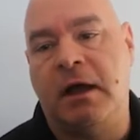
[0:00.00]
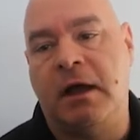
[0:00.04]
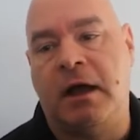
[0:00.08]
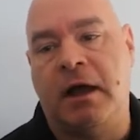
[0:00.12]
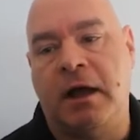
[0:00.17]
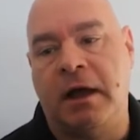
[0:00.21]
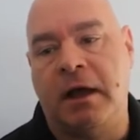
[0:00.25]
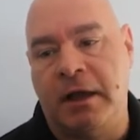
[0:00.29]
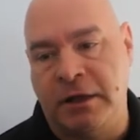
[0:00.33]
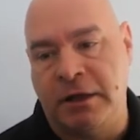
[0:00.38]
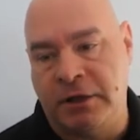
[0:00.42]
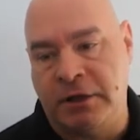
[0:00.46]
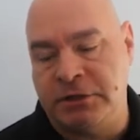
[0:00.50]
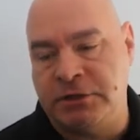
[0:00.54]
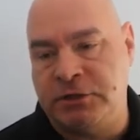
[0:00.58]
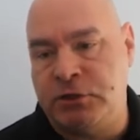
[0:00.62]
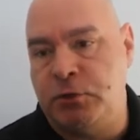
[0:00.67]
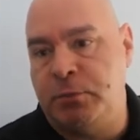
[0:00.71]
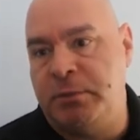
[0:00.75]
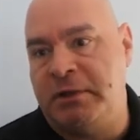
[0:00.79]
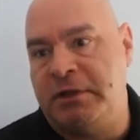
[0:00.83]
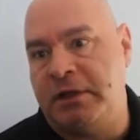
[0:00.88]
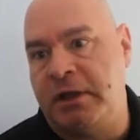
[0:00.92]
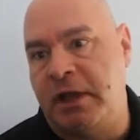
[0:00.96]
and
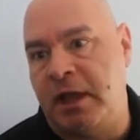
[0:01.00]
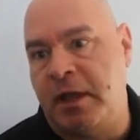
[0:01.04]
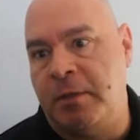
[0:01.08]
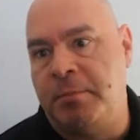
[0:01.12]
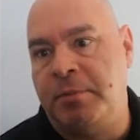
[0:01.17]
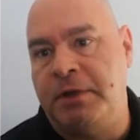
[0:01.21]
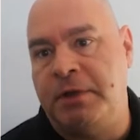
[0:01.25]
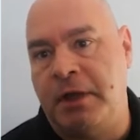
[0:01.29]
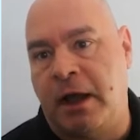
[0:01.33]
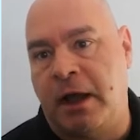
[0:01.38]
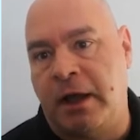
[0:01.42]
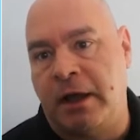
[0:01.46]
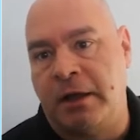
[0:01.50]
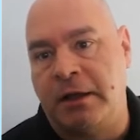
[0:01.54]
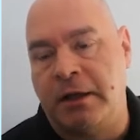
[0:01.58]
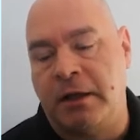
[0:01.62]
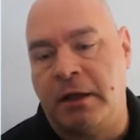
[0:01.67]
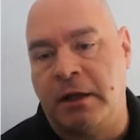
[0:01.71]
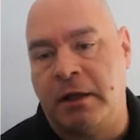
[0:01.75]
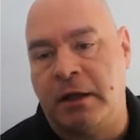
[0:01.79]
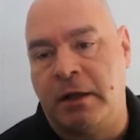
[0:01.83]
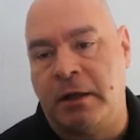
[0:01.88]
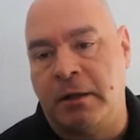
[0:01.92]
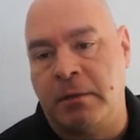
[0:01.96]
consuming the API
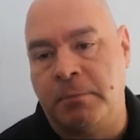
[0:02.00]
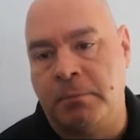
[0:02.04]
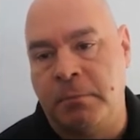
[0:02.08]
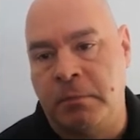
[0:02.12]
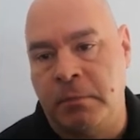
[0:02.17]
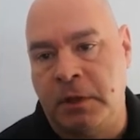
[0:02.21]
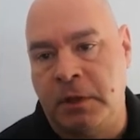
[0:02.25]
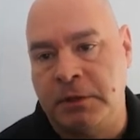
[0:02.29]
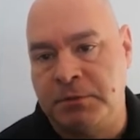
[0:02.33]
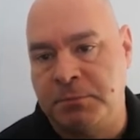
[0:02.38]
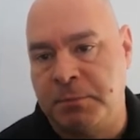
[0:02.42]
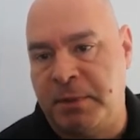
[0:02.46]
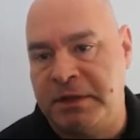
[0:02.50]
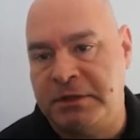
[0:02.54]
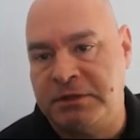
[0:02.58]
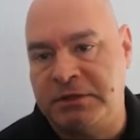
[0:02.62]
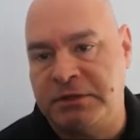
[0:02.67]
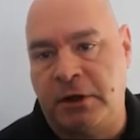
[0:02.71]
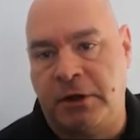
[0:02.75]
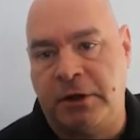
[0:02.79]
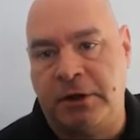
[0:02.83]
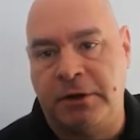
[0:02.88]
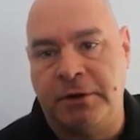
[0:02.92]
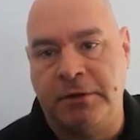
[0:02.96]
is
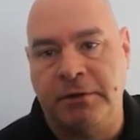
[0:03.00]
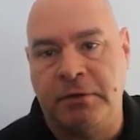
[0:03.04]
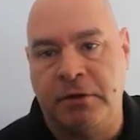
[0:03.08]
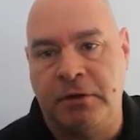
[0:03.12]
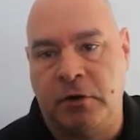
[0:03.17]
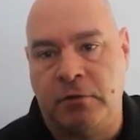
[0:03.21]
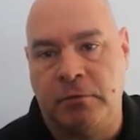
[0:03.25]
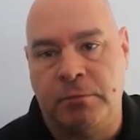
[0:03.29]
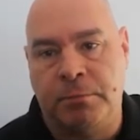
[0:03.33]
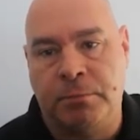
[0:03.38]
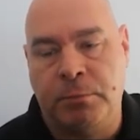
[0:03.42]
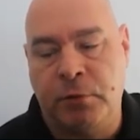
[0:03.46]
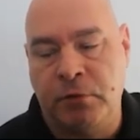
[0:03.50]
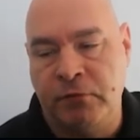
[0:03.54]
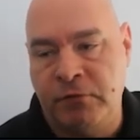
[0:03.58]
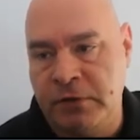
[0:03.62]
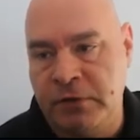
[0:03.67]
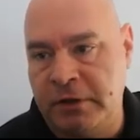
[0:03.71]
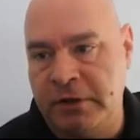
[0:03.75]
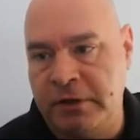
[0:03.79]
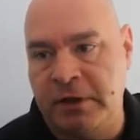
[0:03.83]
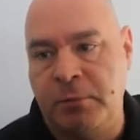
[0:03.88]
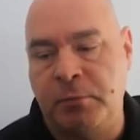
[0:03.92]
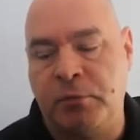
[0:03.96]
based on
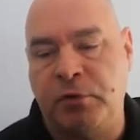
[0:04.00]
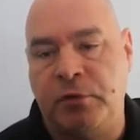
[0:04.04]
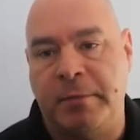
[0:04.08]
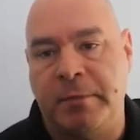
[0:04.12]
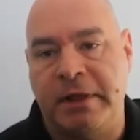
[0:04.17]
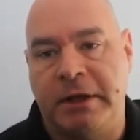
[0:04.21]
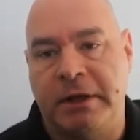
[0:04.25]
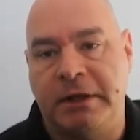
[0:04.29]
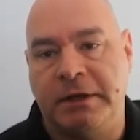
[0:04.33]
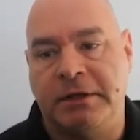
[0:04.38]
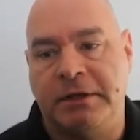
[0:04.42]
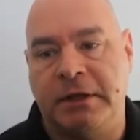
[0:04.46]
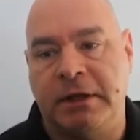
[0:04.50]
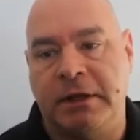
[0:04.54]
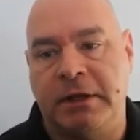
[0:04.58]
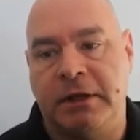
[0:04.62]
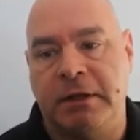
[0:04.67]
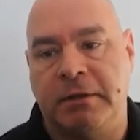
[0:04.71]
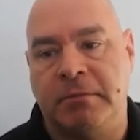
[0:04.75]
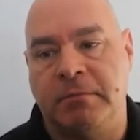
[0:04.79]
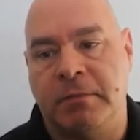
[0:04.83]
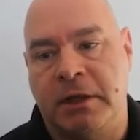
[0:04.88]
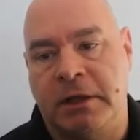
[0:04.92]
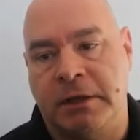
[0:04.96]
perfectly
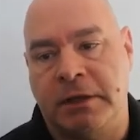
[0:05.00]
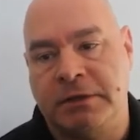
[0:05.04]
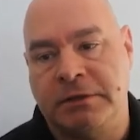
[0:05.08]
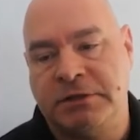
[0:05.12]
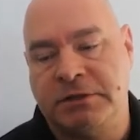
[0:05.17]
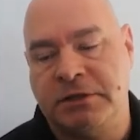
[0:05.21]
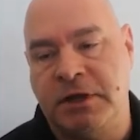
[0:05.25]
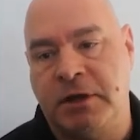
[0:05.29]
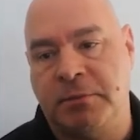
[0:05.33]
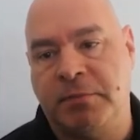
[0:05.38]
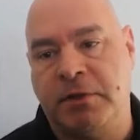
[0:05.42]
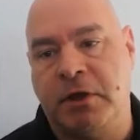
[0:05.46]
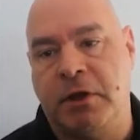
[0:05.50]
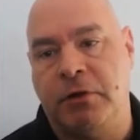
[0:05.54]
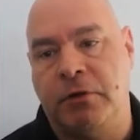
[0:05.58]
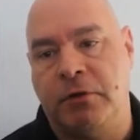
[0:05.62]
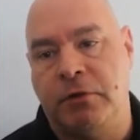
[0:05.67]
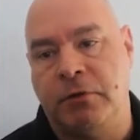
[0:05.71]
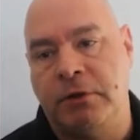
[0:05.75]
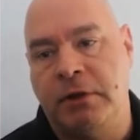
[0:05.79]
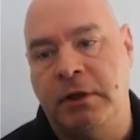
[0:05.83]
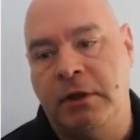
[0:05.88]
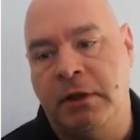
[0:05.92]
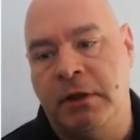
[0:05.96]
implemented stub
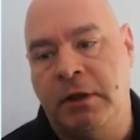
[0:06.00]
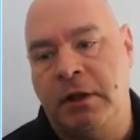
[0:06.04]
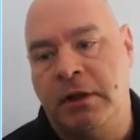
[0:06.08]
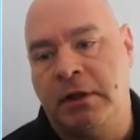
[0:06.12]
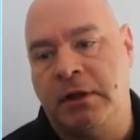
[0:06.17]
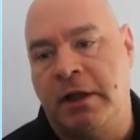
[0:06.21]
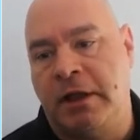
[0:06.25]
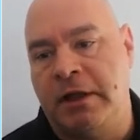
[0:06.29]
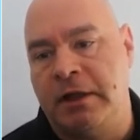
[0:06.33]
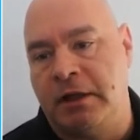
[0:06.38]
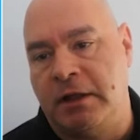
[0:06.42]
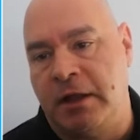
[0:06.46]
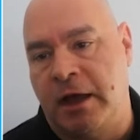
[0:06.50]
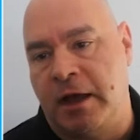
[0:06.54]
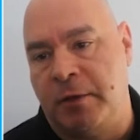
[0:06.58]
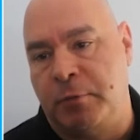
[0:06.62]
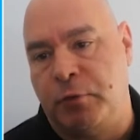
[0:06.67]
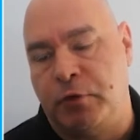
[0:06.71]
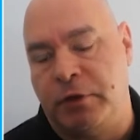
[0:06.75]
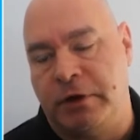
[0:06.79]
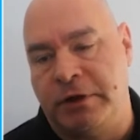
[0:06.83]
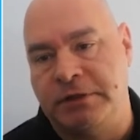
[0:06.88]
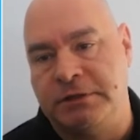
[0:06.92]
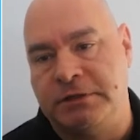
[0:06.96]
code, client
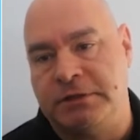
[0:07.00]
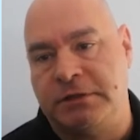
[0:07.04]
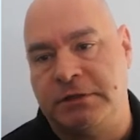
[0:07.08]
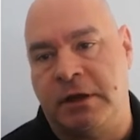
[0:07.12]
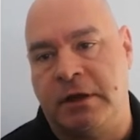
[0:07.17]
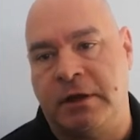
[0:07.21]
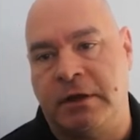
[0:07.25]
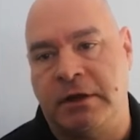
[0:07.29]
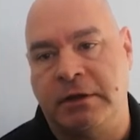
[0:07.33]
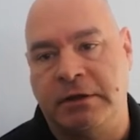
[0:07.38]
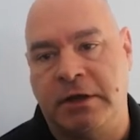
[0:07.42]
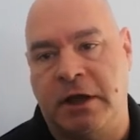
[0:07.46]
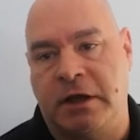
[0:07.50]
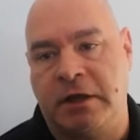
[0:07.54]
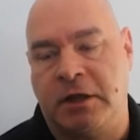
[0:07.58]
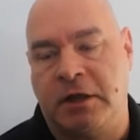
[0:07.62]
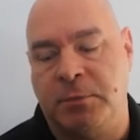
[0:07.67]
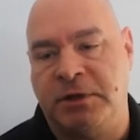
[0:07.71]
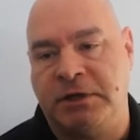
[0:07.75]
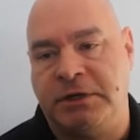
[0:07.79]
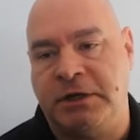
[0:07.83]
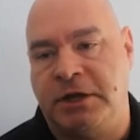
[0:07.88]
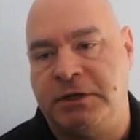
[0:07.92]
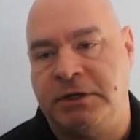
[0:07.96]
libraries, and
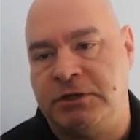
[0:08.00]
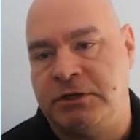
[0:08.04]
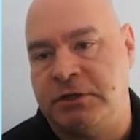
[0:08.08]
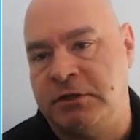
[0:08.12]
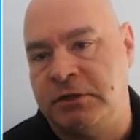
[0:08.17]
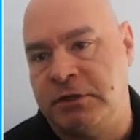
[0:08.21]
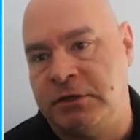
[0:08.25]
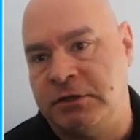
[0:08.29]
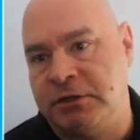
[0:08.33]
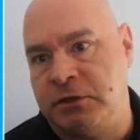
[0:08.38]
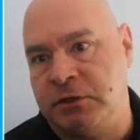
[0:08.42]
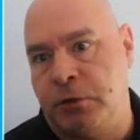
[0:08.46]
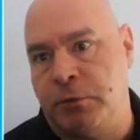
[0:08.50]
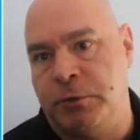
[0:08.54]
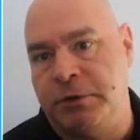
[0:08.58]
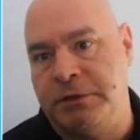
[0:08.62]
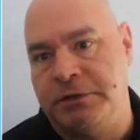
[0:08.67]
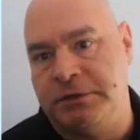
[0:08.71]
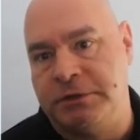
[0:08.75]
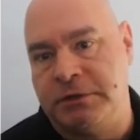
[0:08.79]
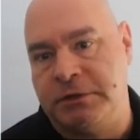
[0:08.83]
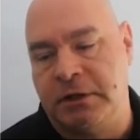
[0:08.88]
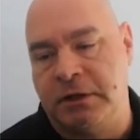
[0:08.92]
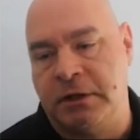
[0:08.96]
documentation that's
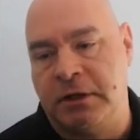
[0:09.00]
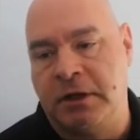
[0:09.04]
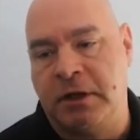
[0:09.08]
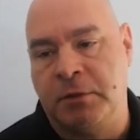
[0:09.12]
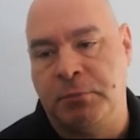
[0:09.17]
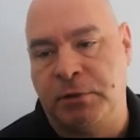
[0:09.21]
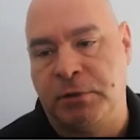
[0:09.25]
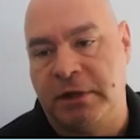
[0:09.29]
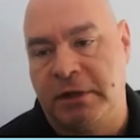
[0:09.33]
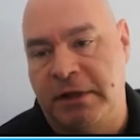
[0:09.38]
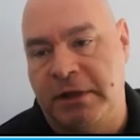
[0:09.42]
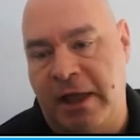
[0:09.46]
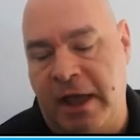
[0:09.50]
always completely